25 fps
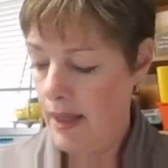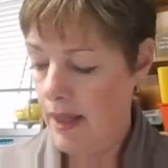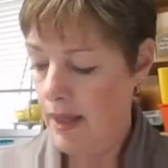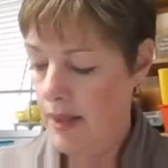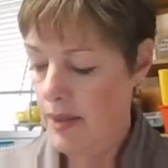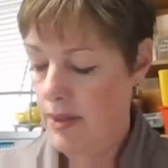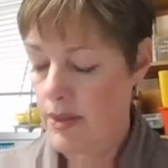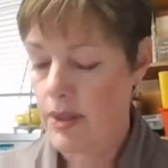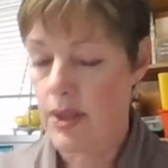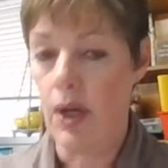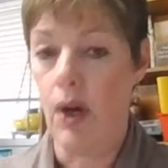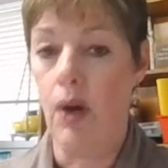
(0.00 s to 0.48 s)

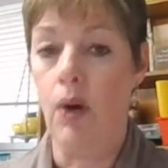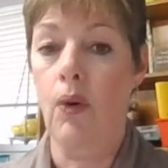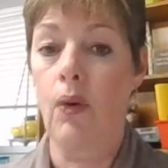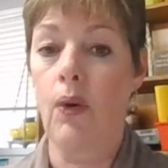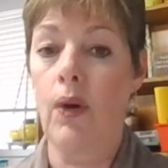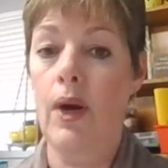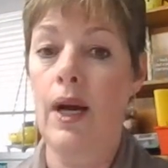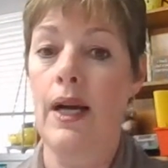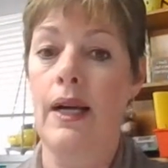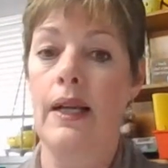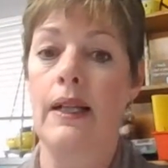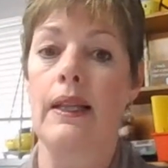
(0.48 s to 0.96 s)
So
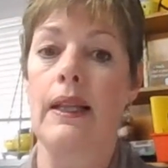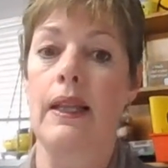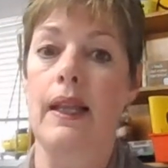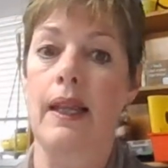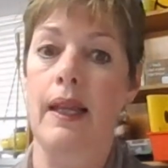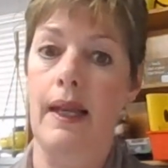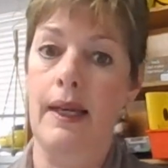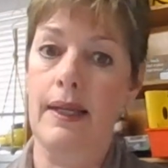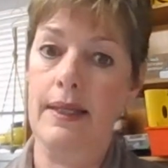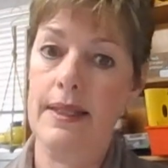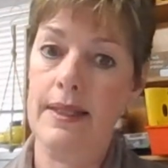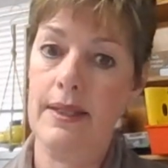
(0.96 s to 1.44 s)

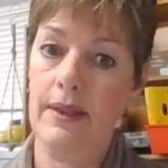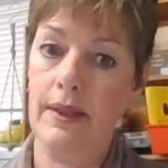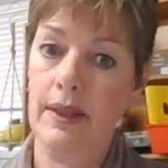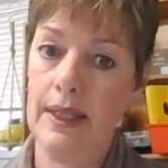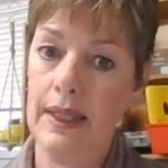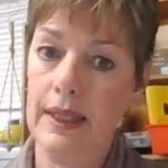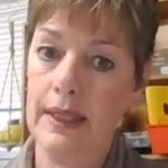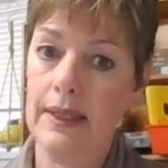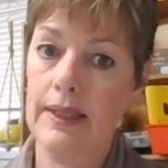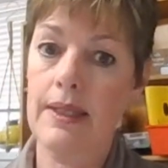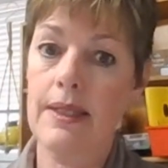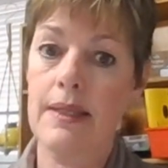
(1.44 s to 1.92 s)
let's look
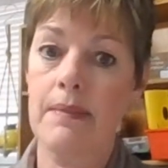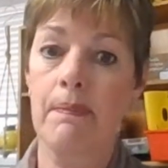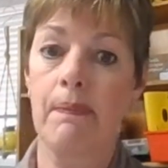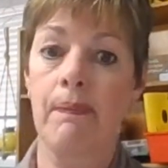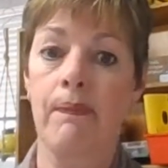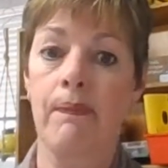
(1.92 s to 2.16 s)
at this